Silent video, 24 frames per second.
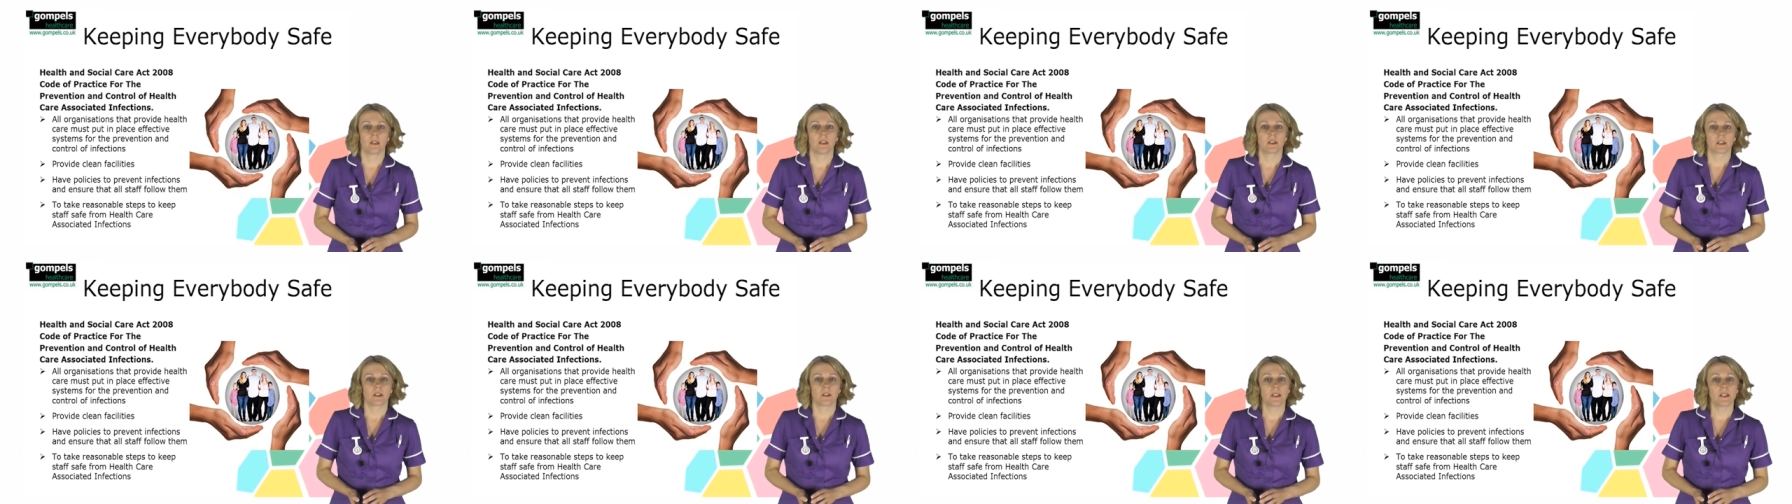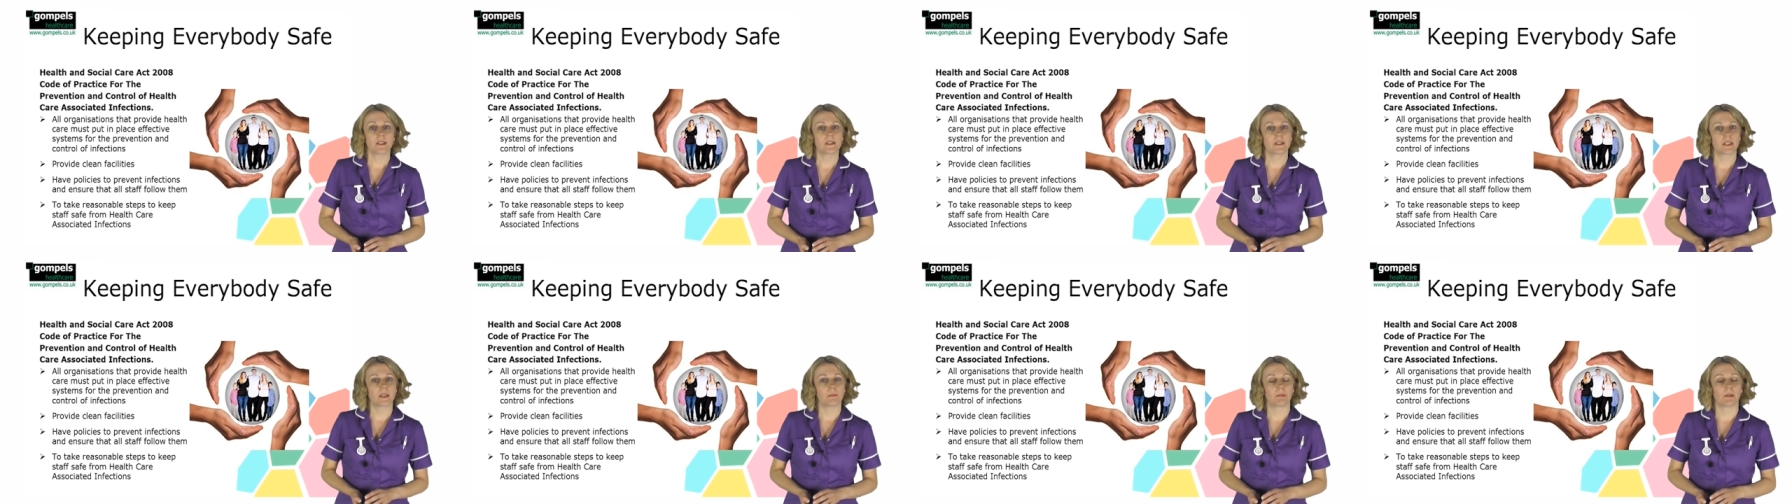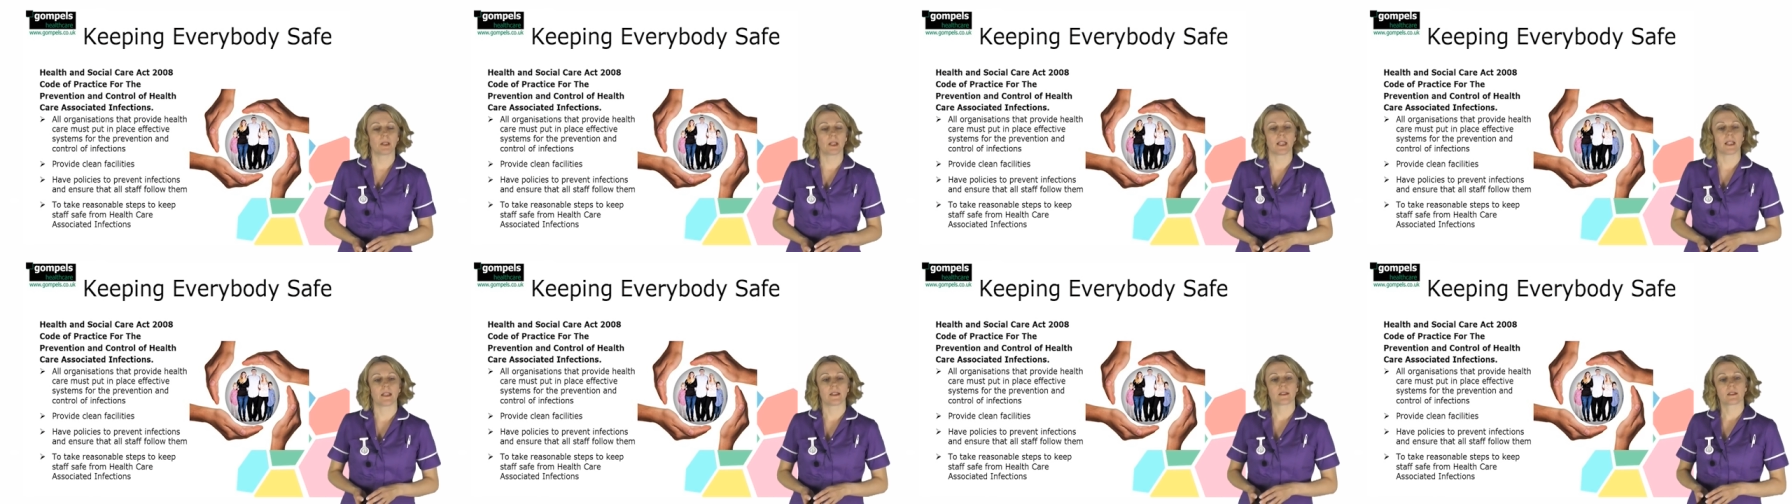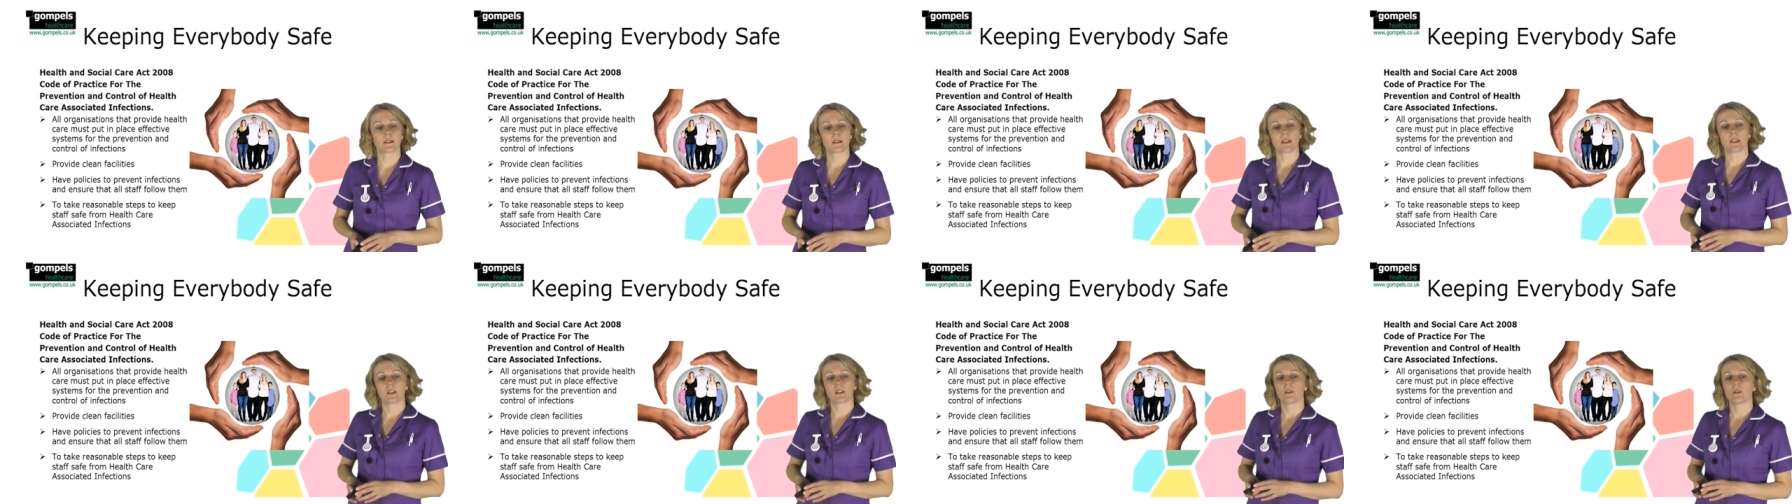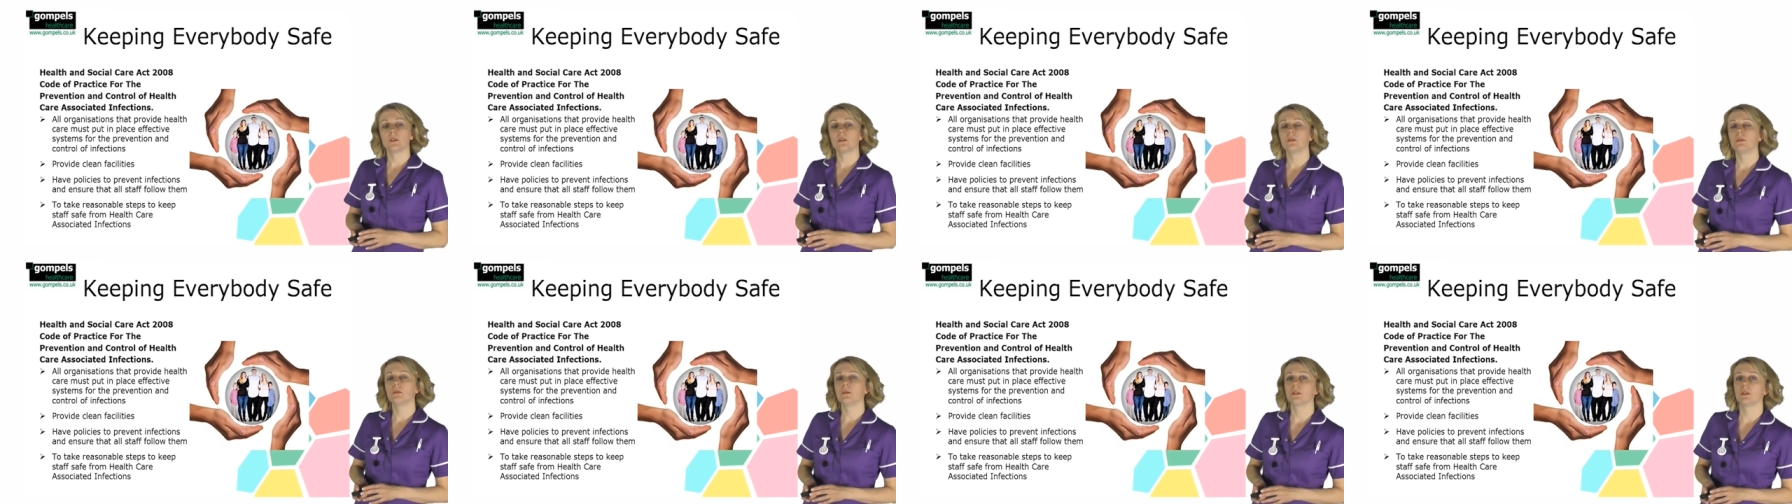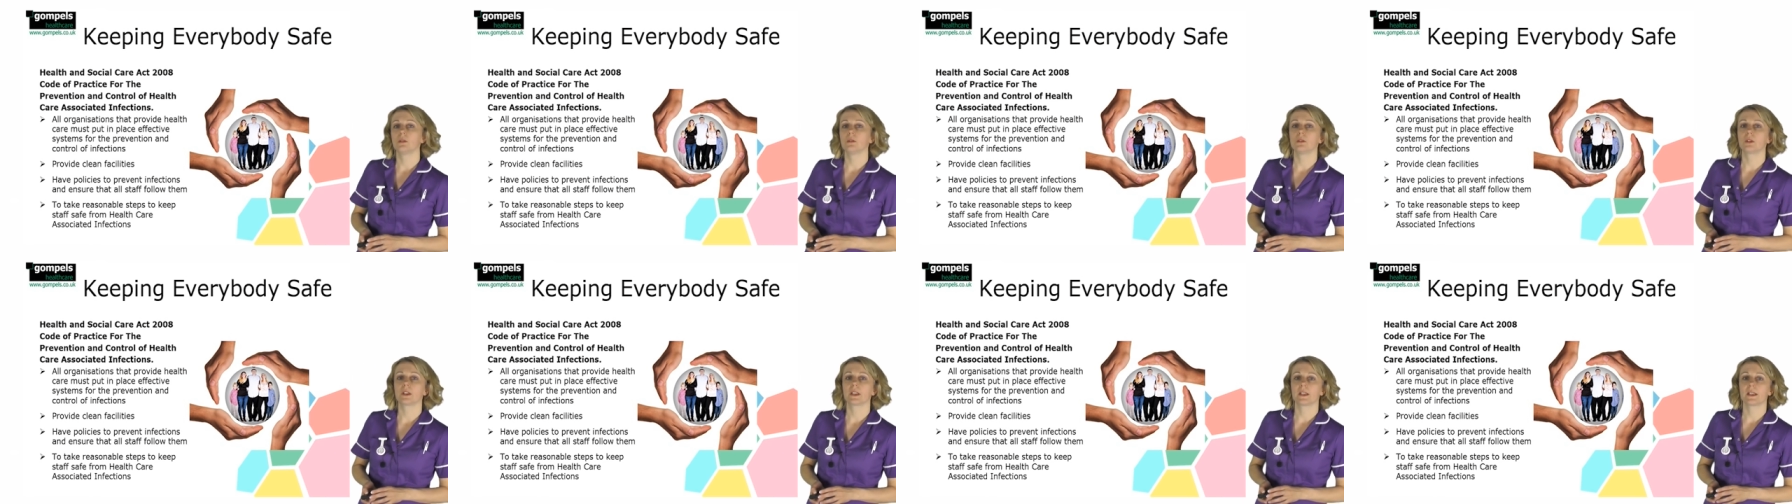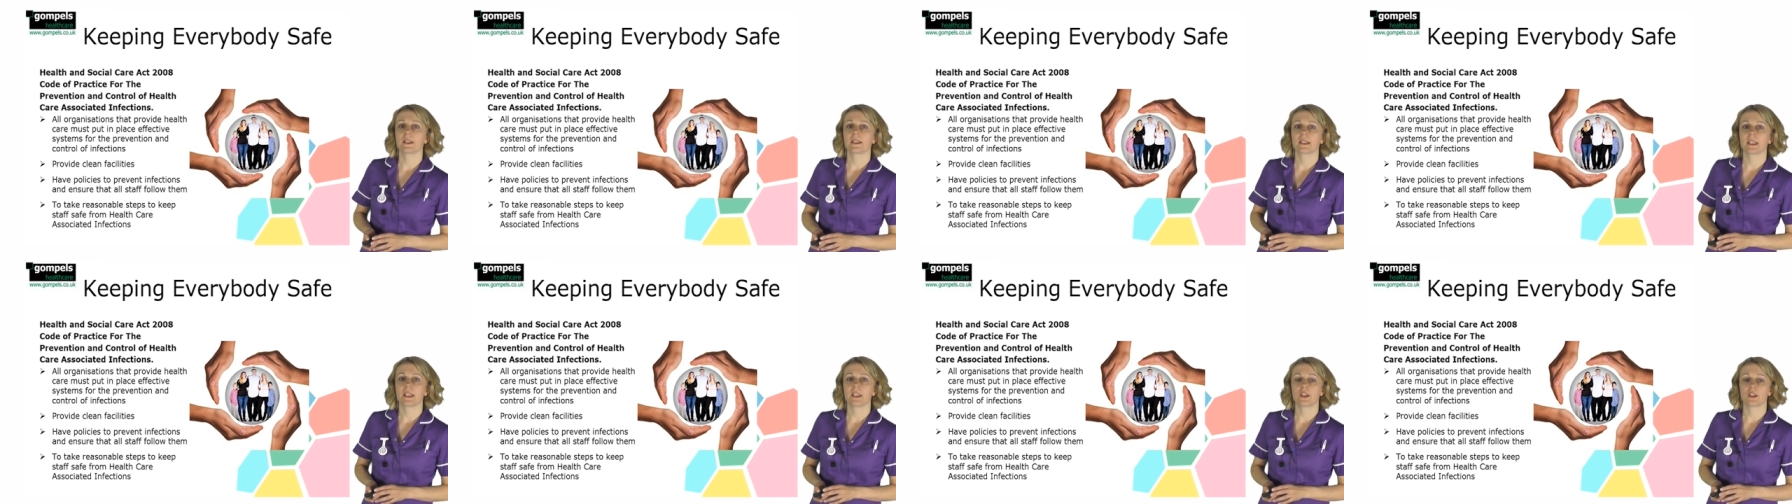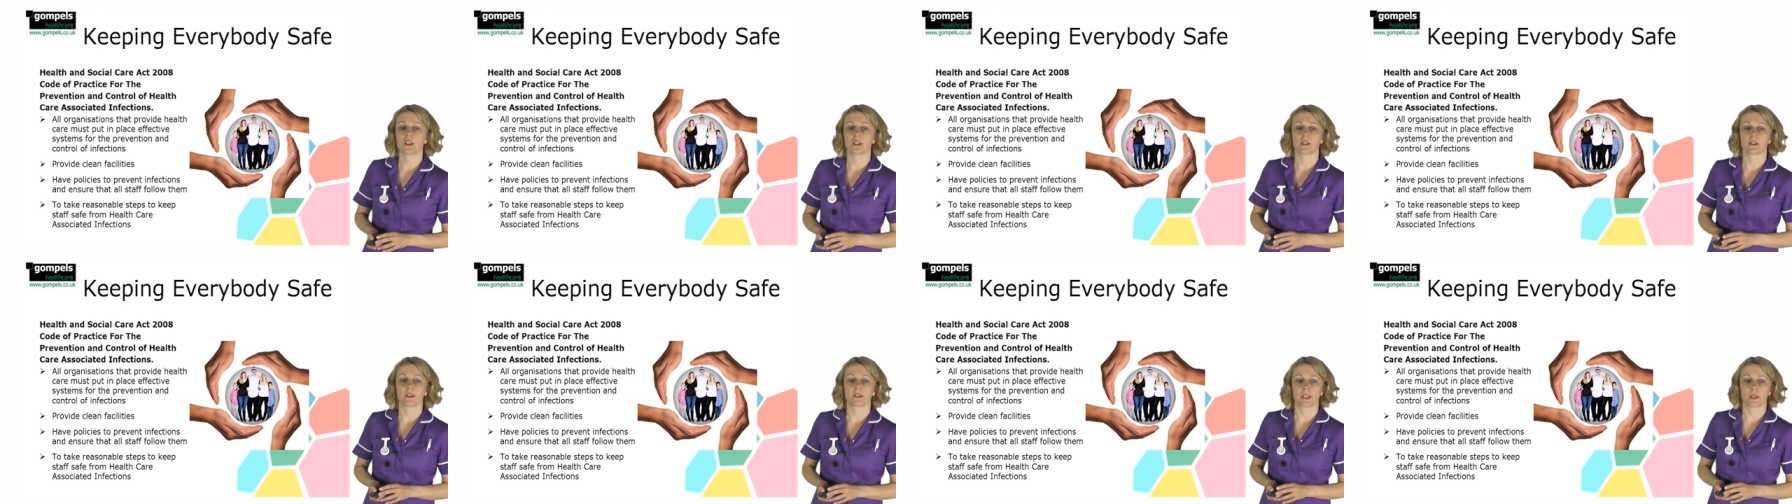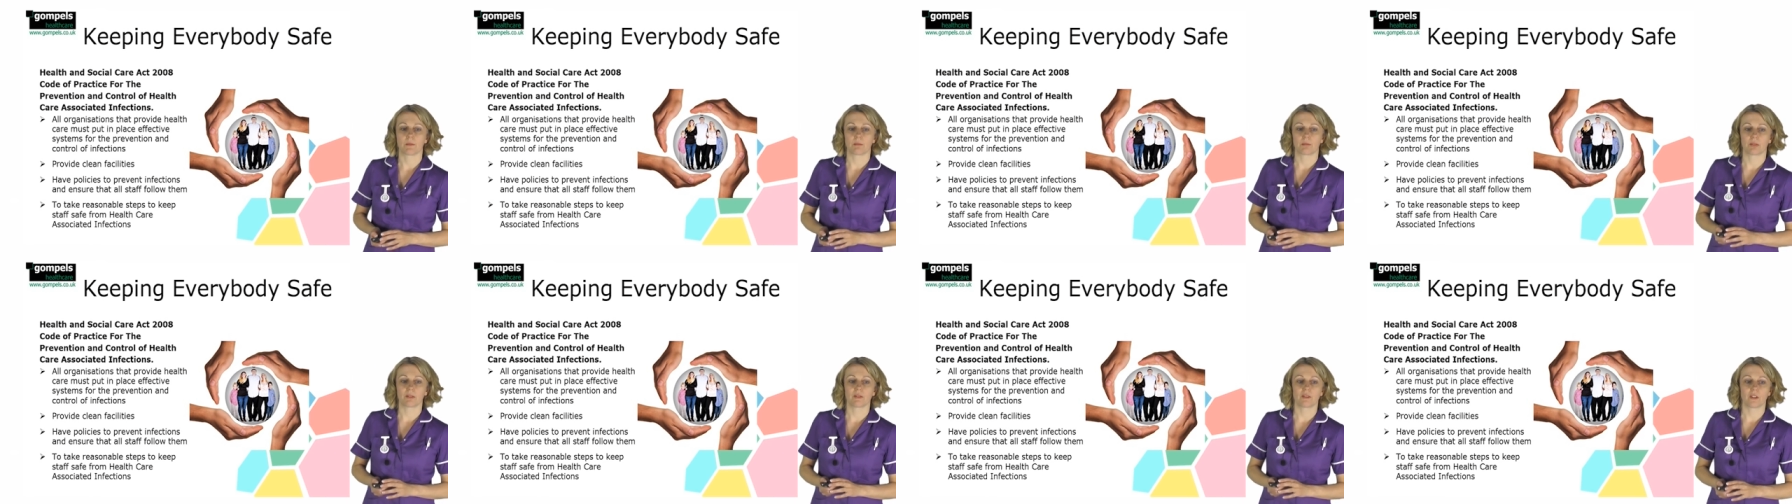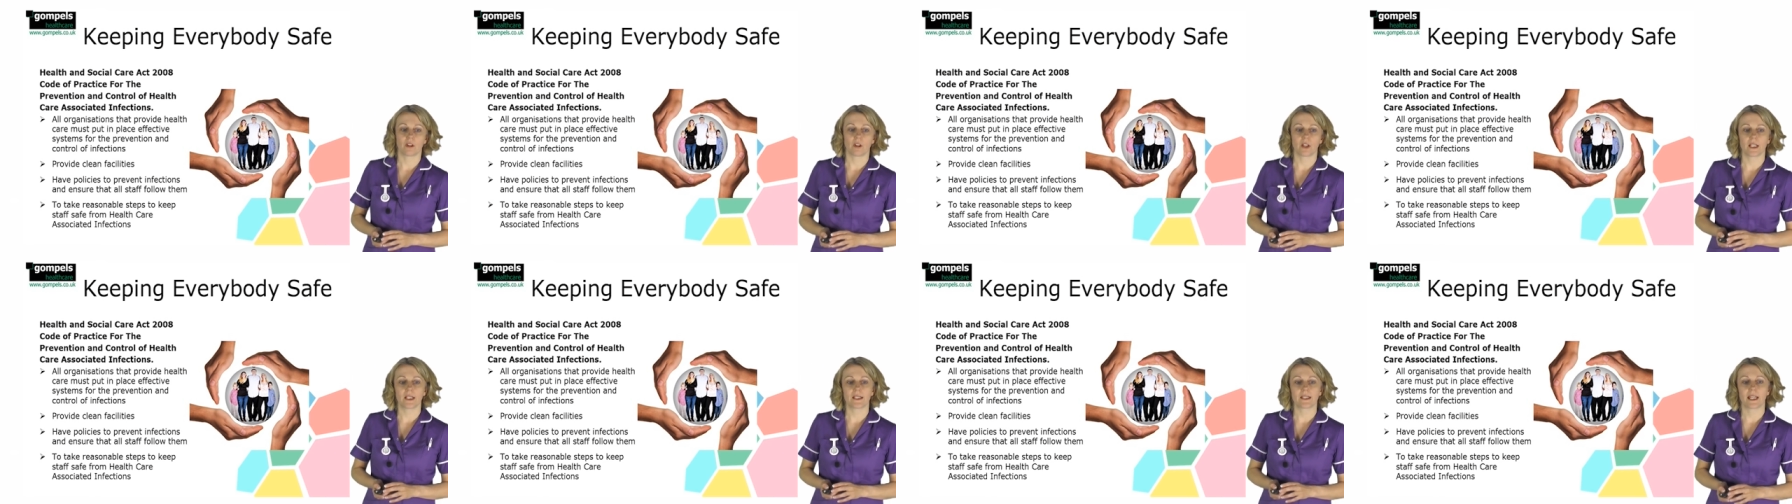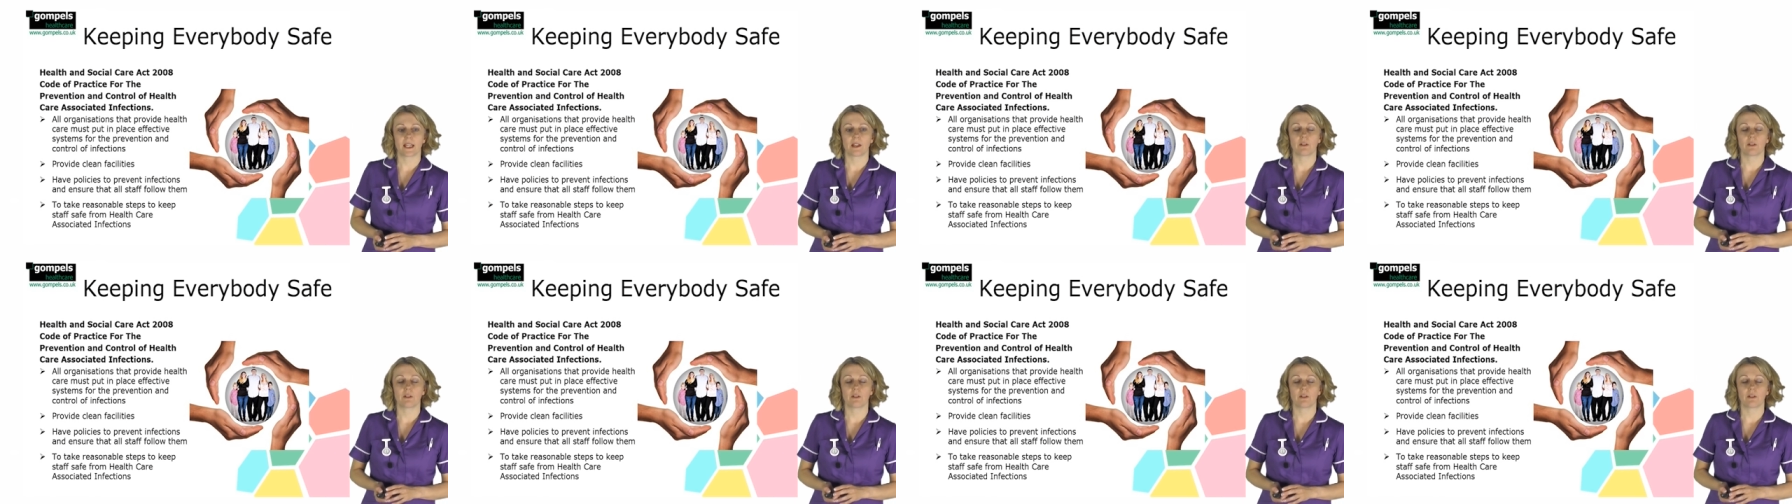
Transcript: And this stipulates that all organisations that provide